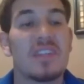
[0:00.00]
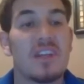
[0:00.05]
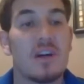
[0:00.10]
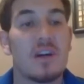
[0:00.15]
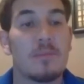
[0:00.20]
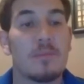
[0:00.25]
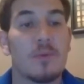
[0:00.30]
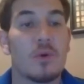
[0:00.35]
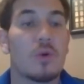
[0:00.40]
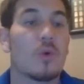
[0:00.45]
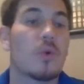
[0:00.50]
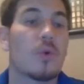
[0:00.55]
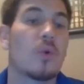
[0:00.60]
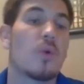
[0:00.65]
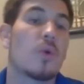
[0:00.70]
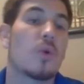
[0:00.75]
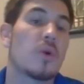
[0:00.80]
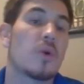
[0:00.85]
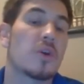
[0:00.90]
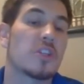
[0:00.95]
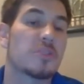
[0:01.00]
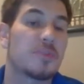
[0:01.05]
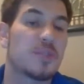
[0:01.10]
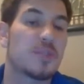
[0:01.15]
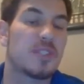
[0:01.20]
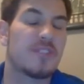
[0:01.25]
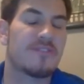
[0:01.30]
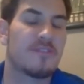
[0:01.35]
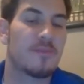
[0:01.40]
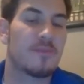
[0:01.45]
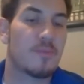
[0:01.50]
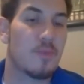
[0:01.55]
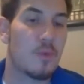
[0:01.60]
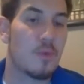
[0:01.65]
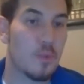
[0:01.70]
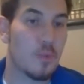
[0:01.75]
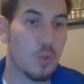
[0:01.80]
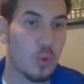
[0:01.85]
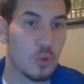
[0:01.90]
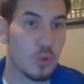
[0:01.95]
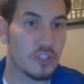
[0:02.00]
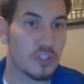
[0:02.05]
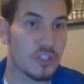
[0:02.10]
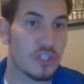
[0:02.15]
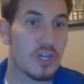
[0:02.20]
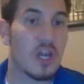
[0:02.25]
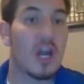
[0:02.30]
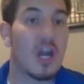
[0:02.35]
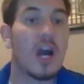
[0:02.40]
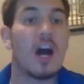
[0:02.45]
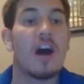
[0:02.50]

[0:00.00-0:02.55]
number or a specific proportion